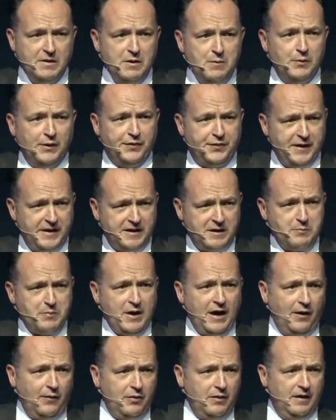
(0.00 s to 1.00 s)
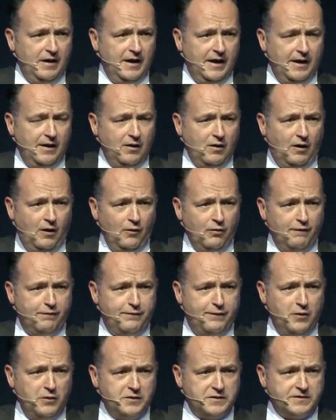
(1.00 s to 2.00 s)
But think about all the
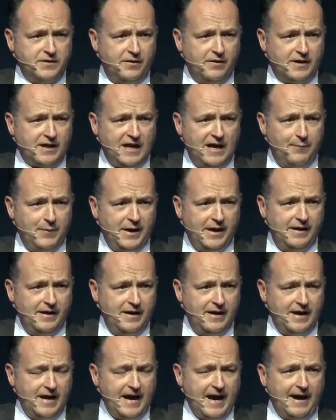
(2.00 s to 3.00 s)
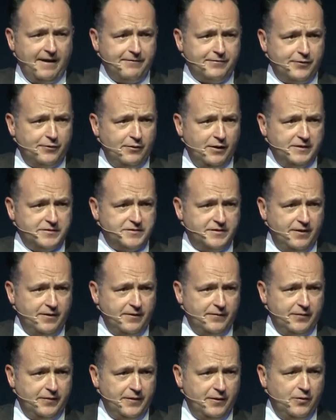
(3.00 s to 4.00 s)
folks that are coming after us.
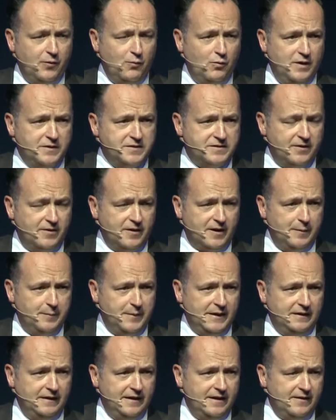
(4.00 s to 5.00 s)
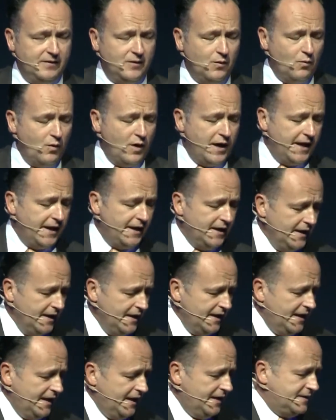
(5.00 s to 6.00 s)
They're the ones that are going to be leading the way
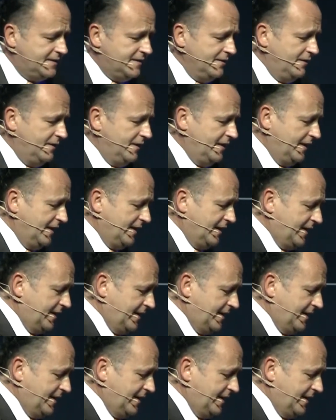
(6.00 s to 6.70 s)
into the